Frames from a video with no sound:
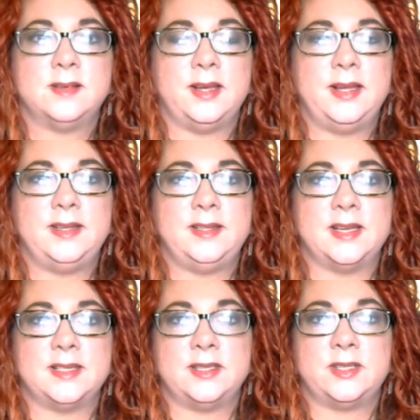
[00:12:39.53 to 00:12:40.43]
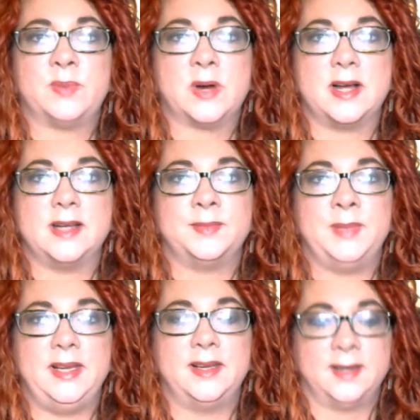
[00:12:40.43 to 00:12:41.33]
It doesn't surprise
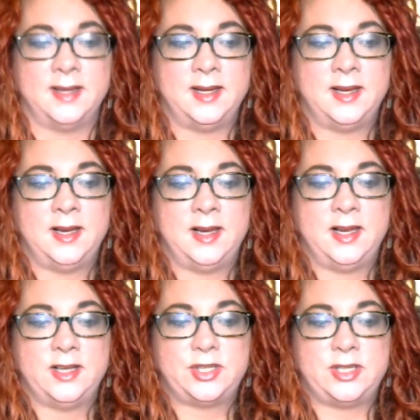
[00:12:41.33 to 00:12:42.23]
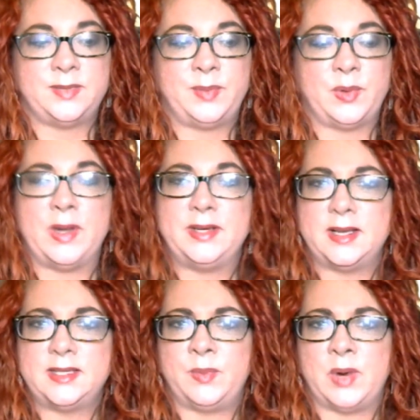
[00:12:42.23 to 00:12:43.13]
me. She said, but what
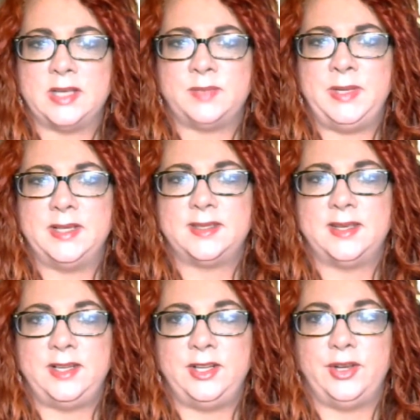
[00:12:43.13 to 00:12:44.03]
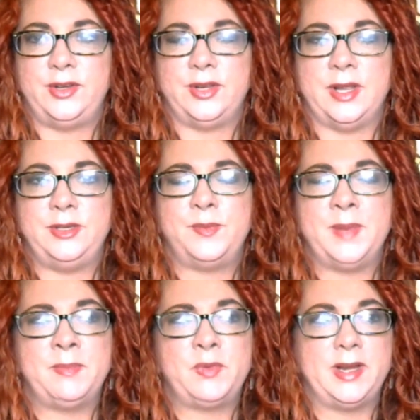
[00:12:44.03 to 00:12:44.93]
does surprise me is that, in your
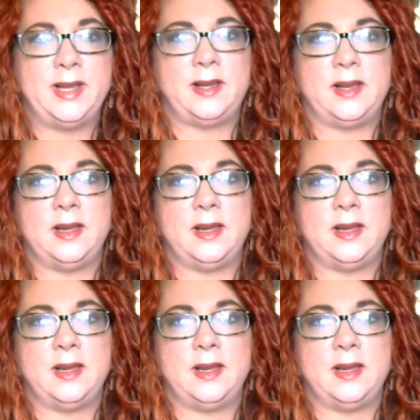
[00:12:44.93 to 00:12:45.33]
memory,